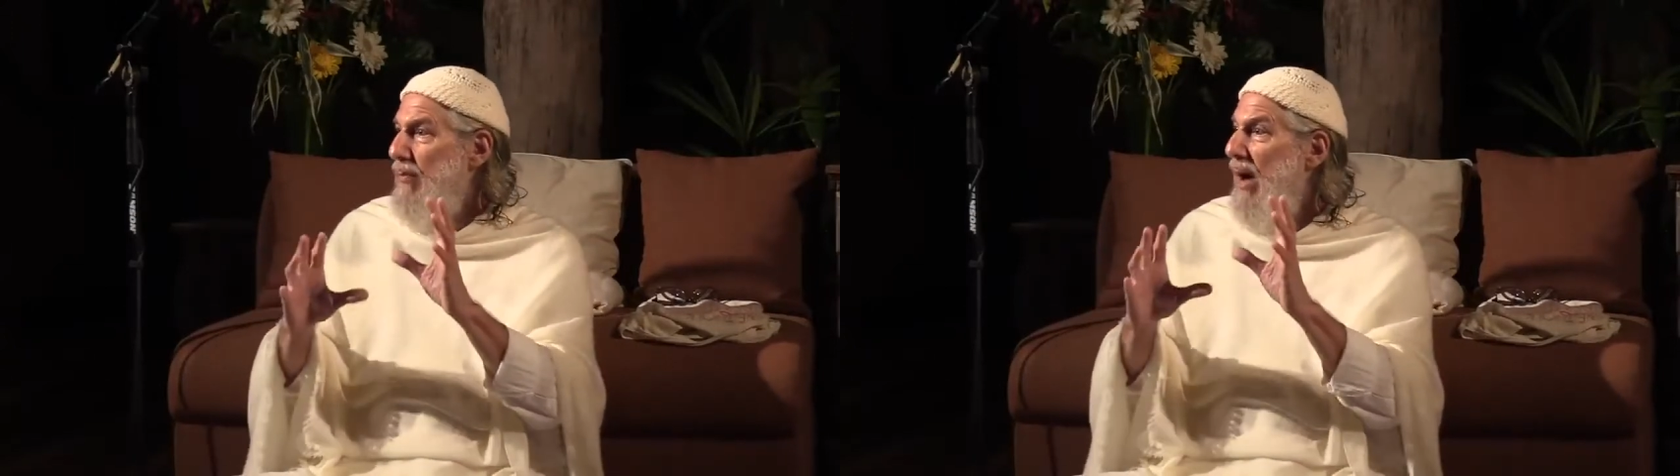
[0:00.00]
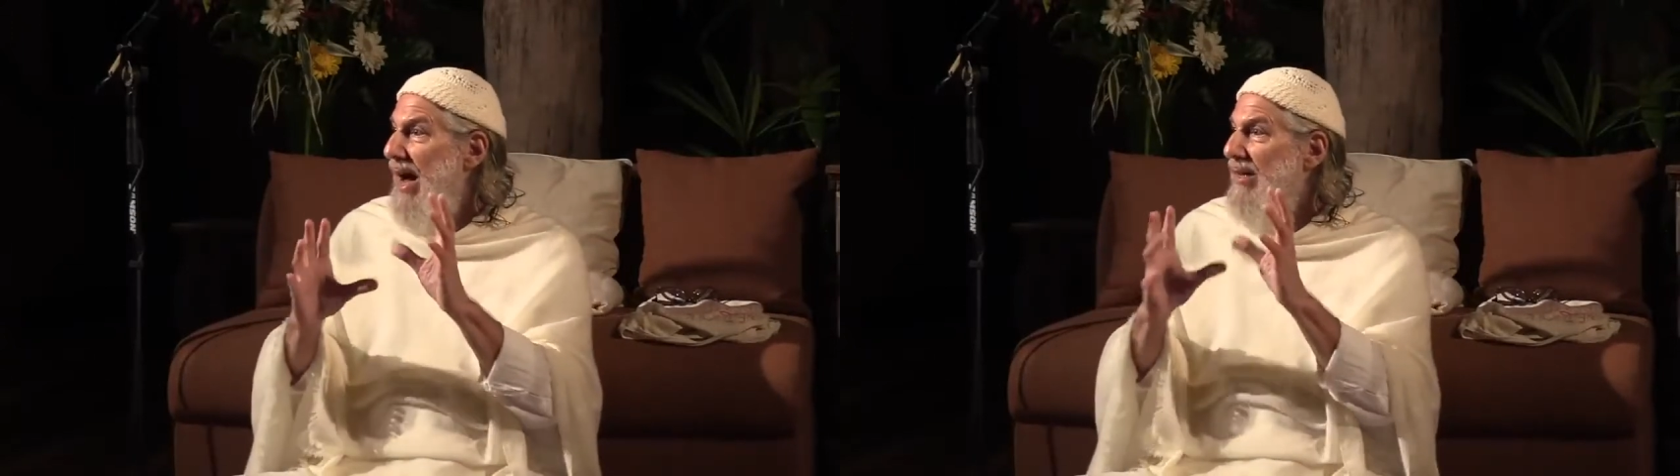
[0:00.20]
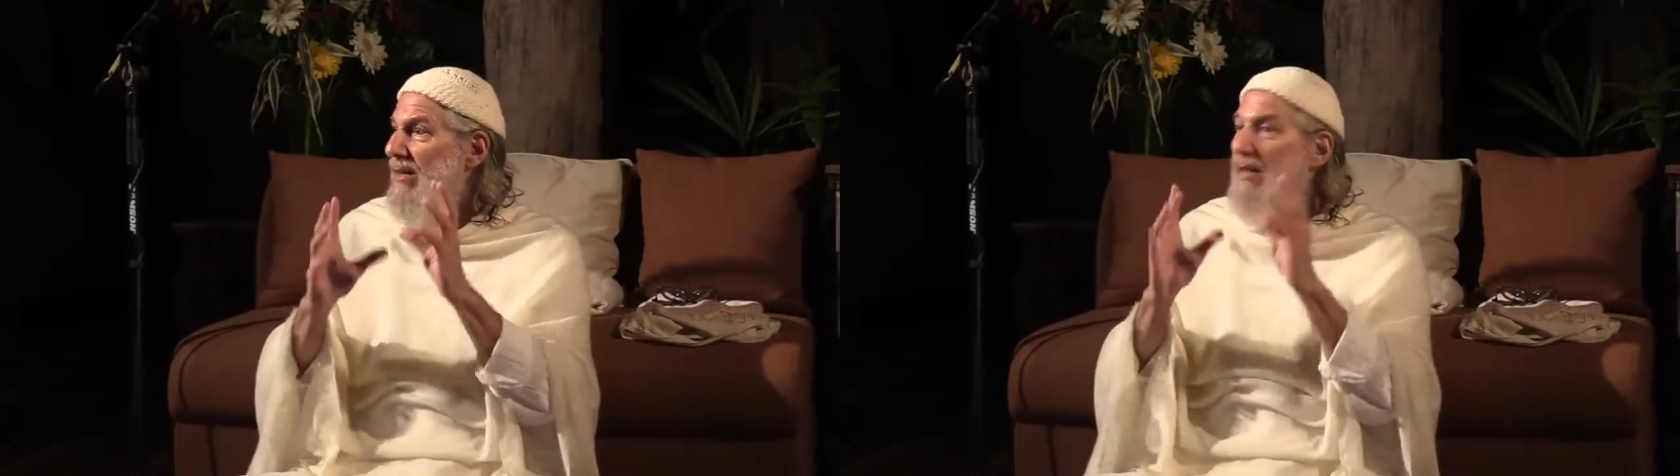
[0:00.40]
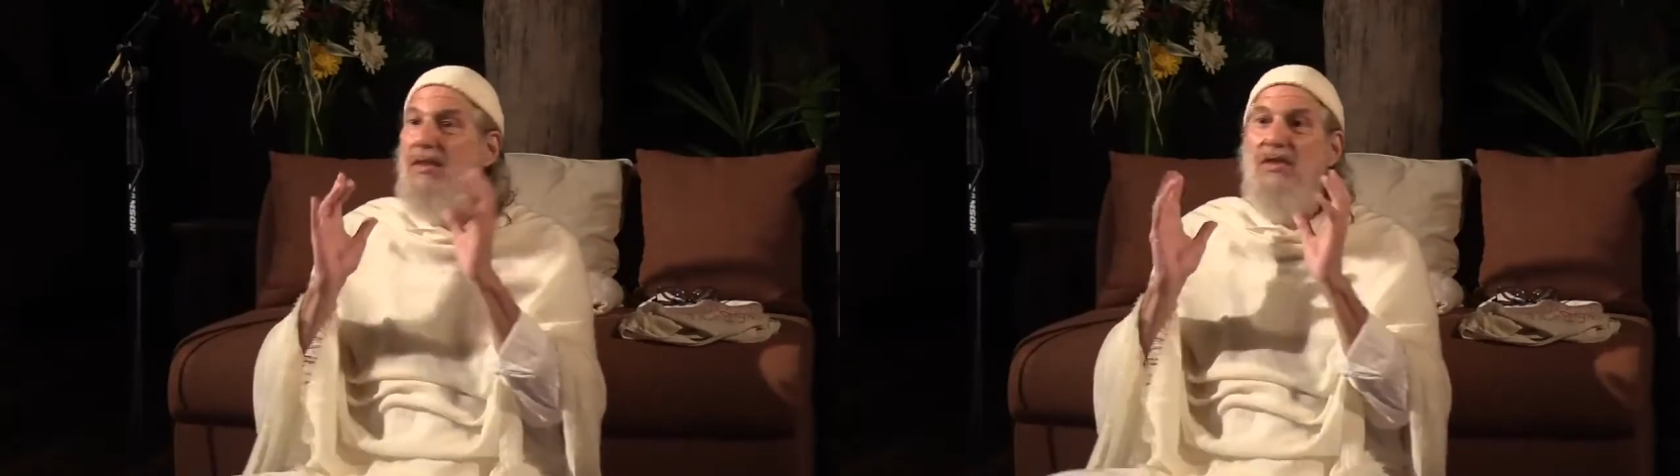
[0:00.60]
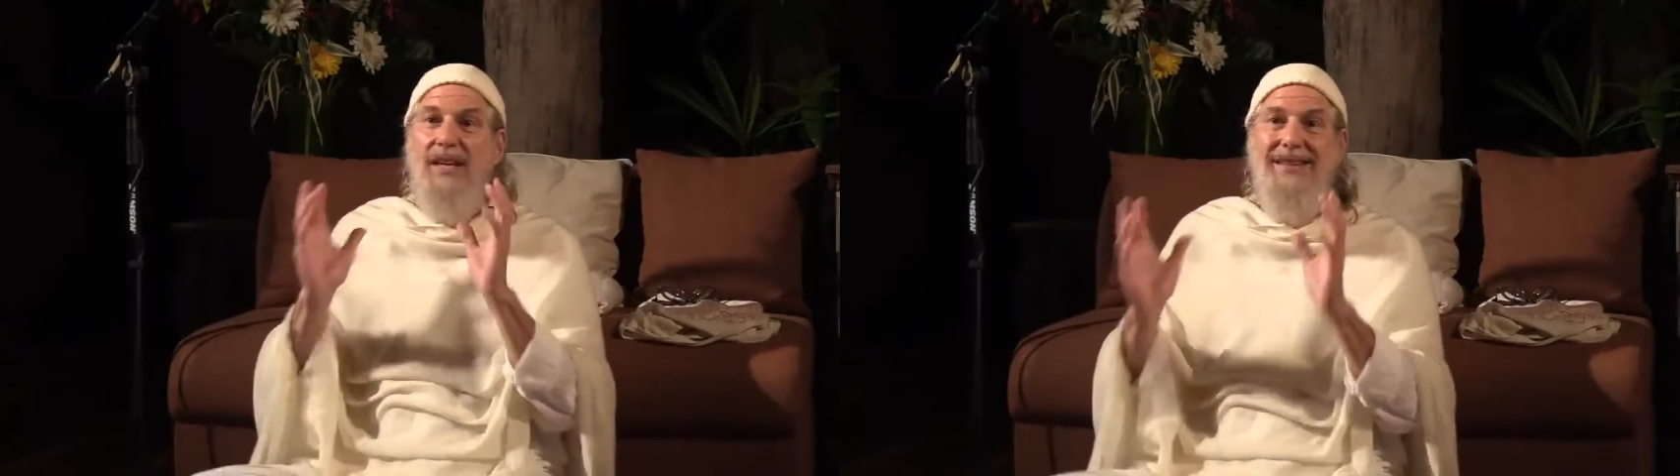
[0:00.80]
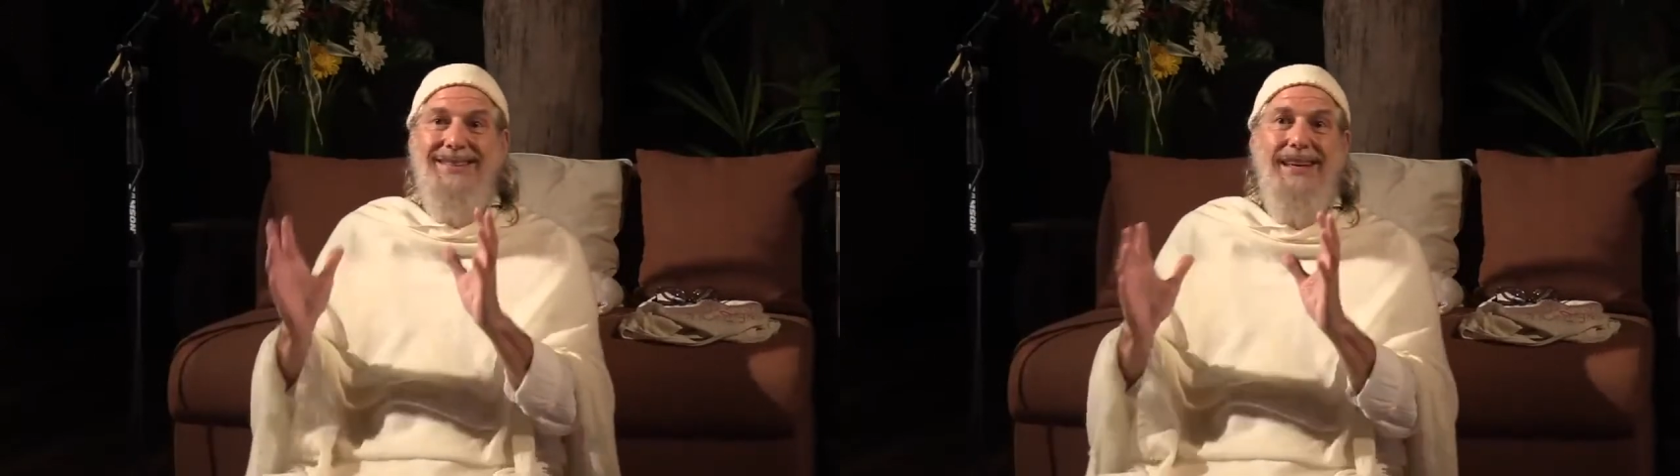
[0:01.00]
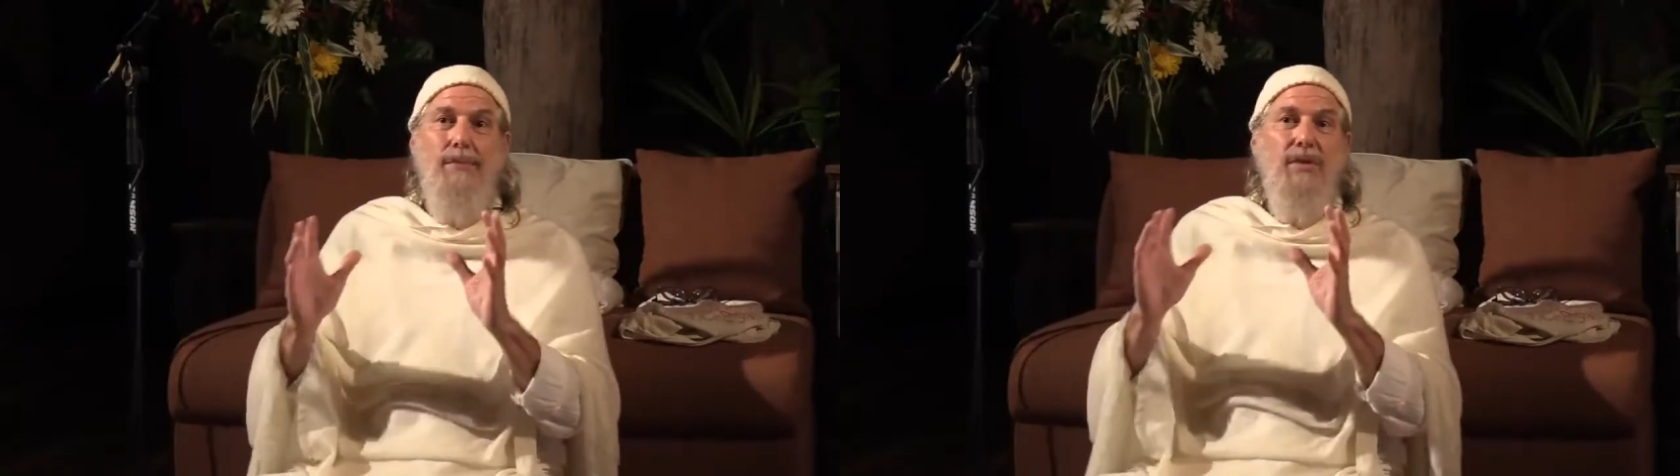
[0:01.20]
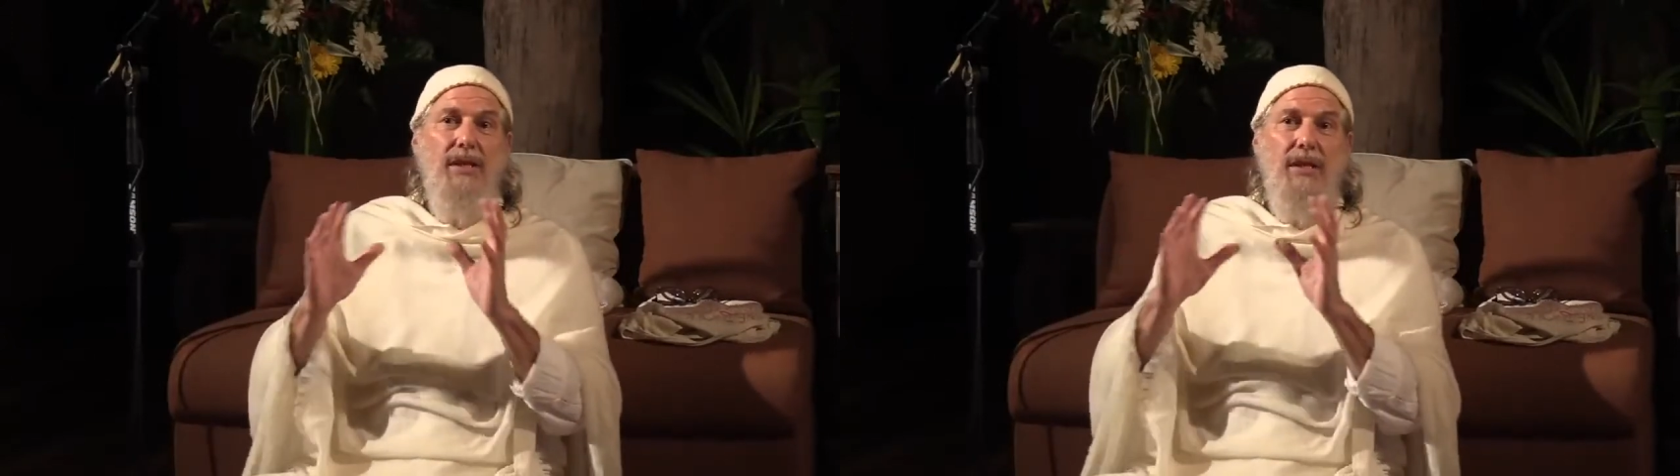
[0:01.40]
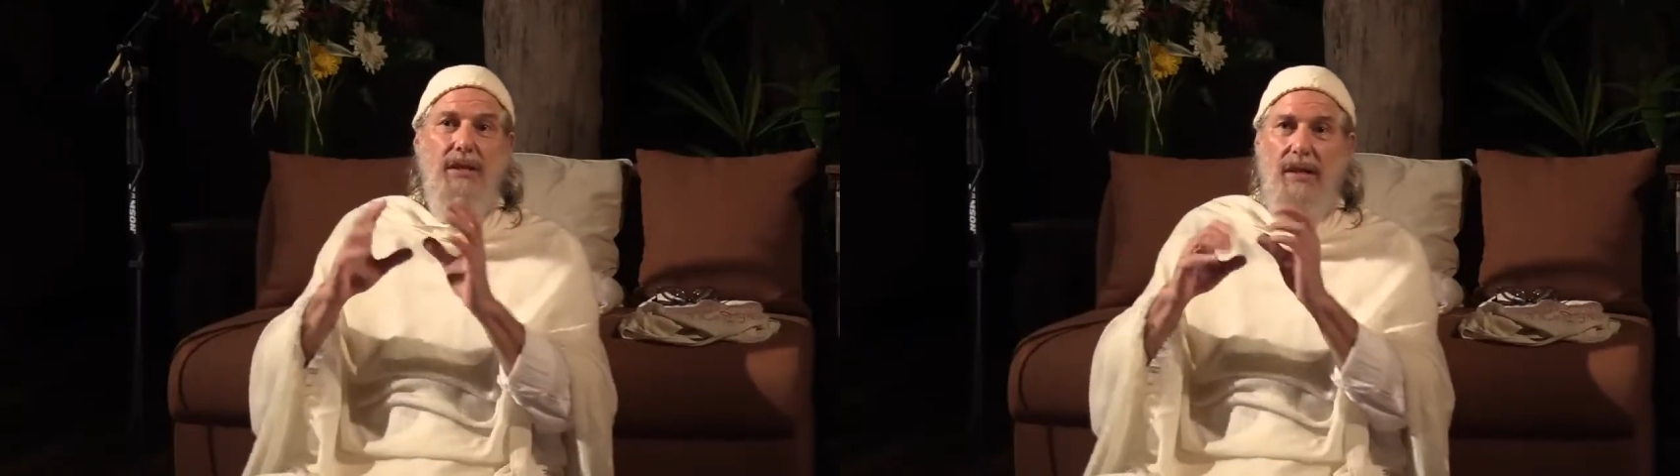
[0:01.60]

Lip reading: bodiless and empty.